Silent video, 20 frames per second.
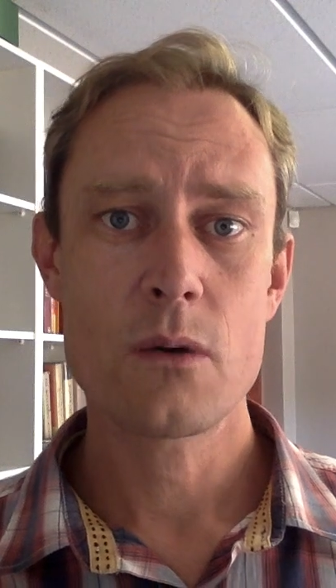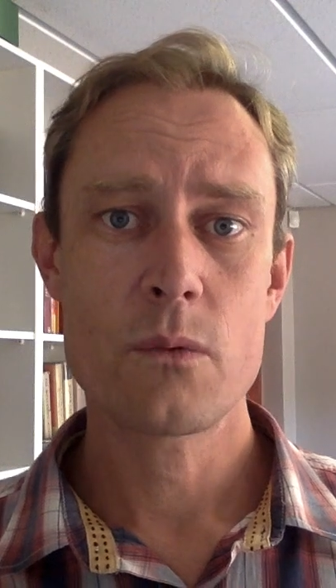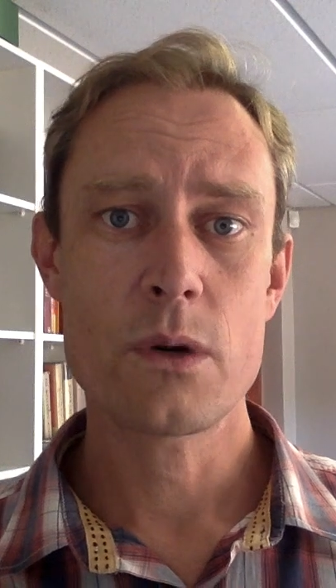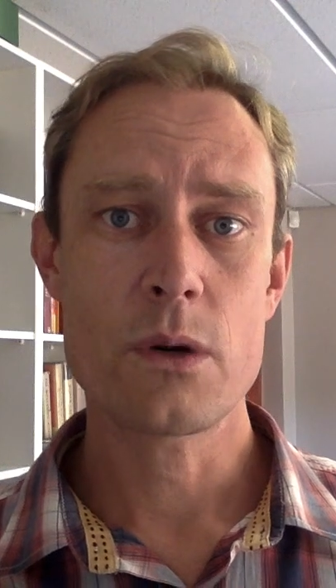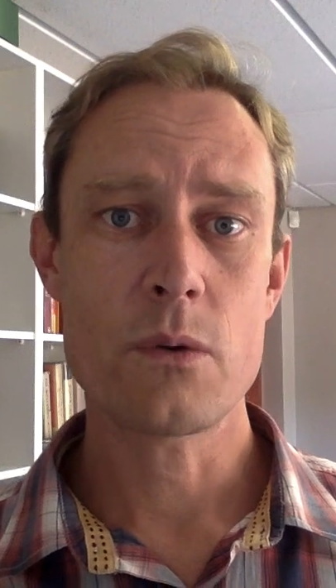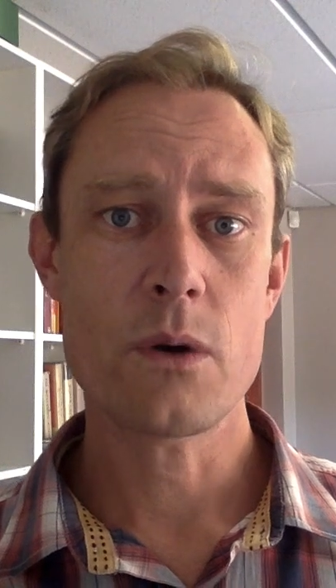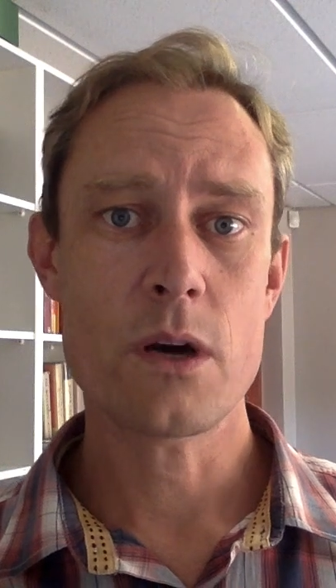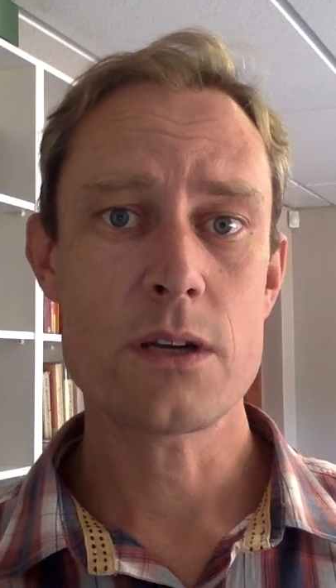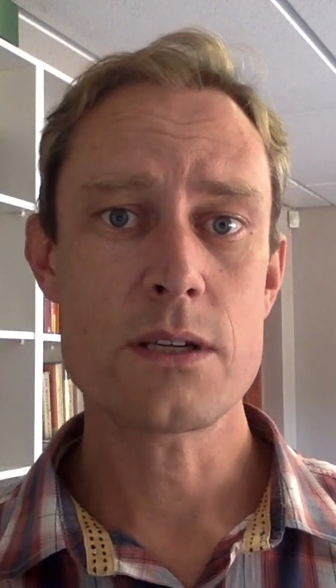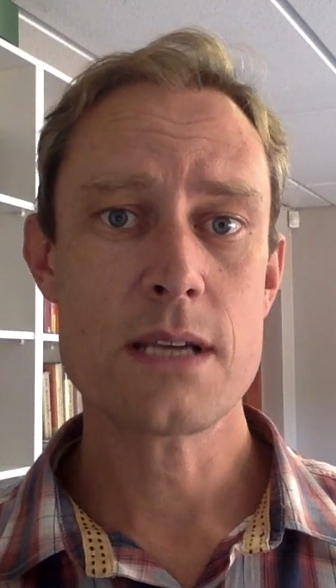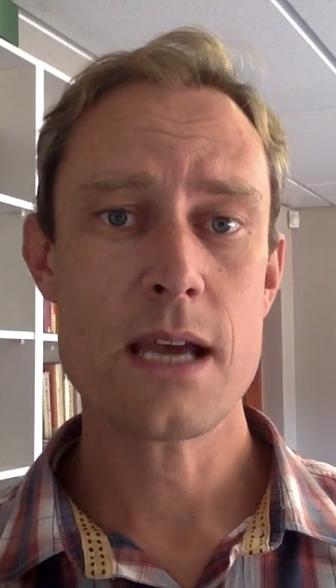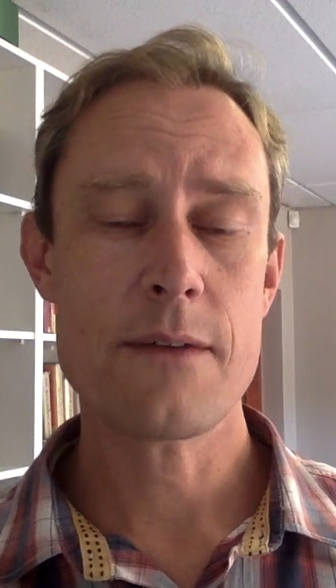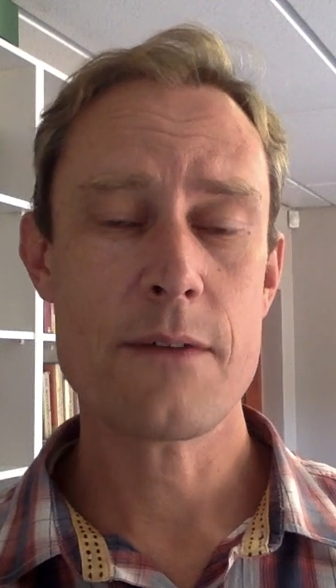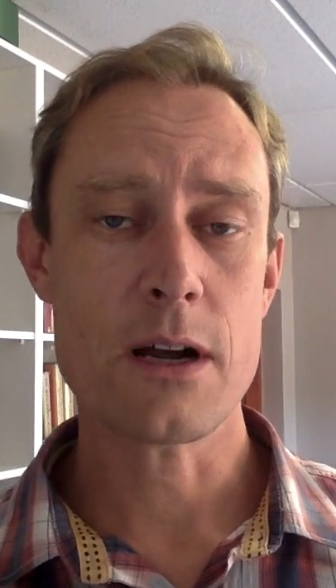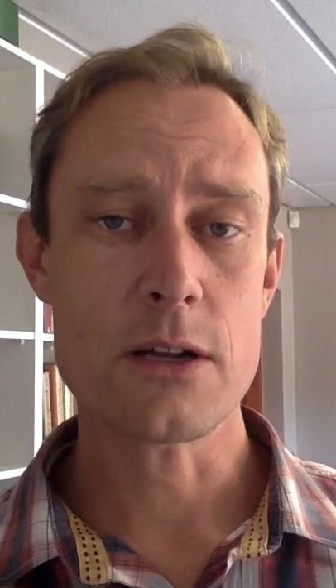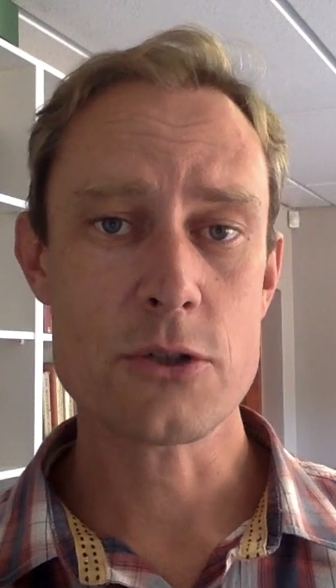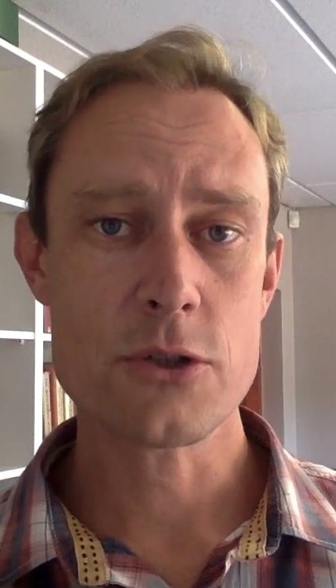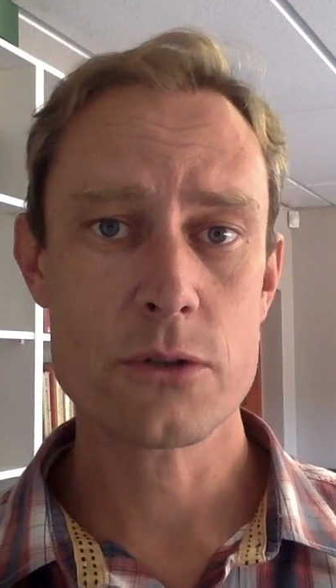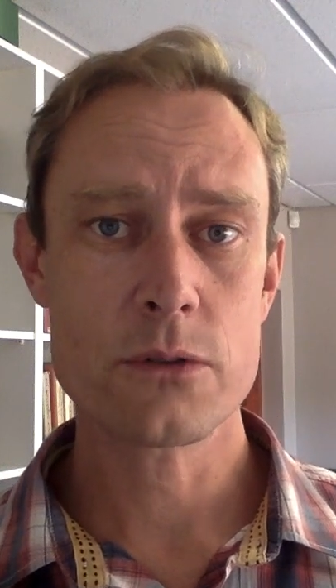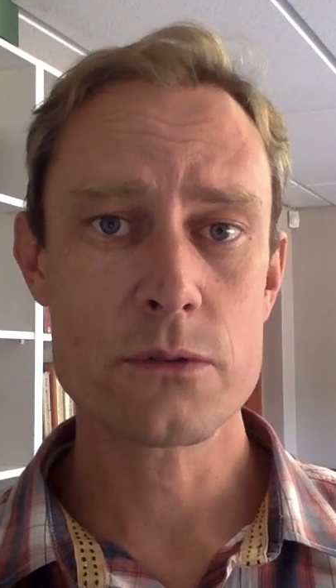We won't have
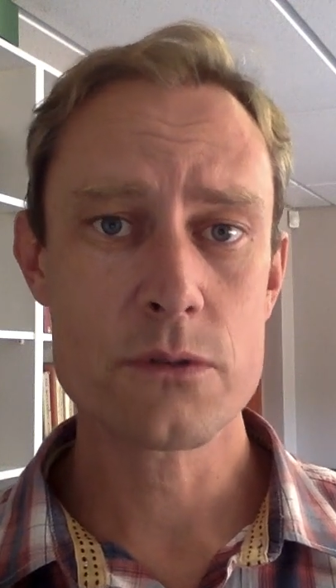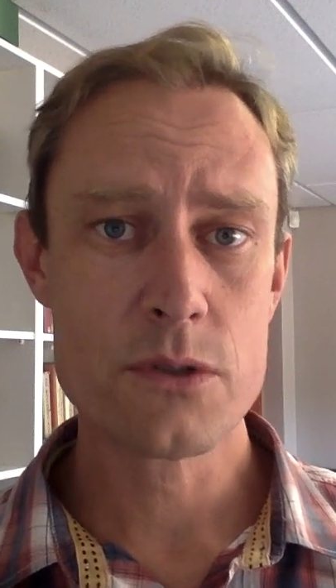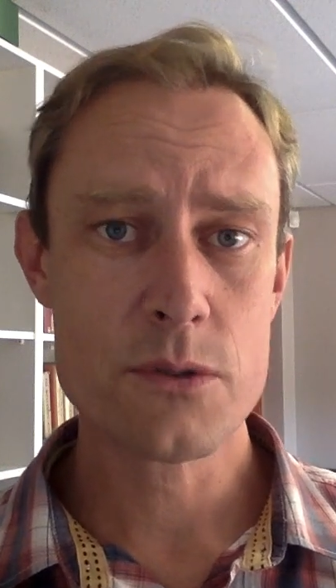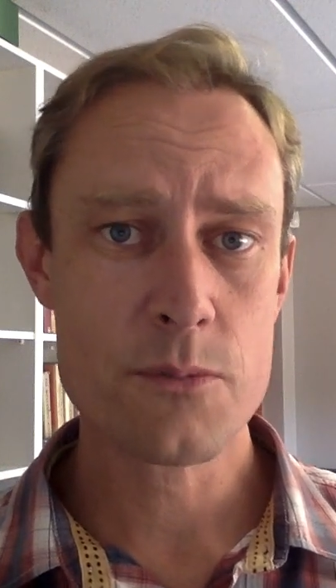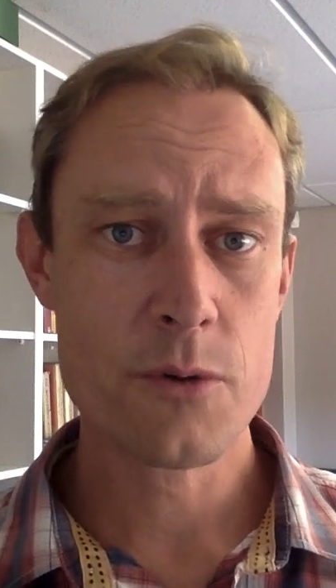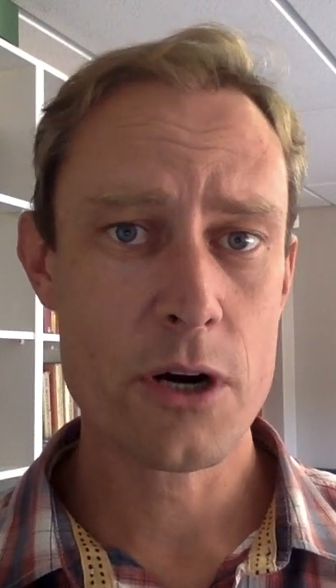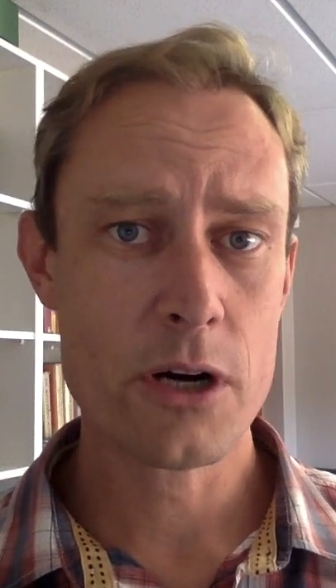our children's